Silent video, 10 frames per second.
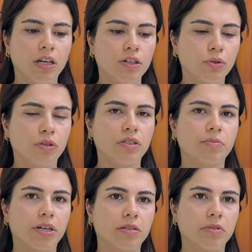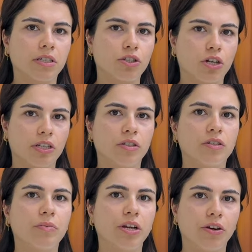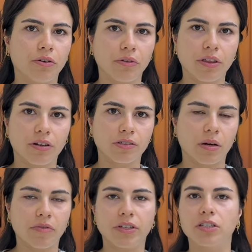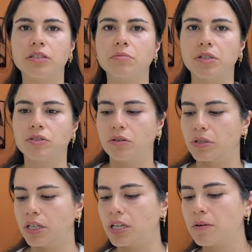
So when you spray, it smells like chocolate. You spray your own thing on top of it, and it just smells so good.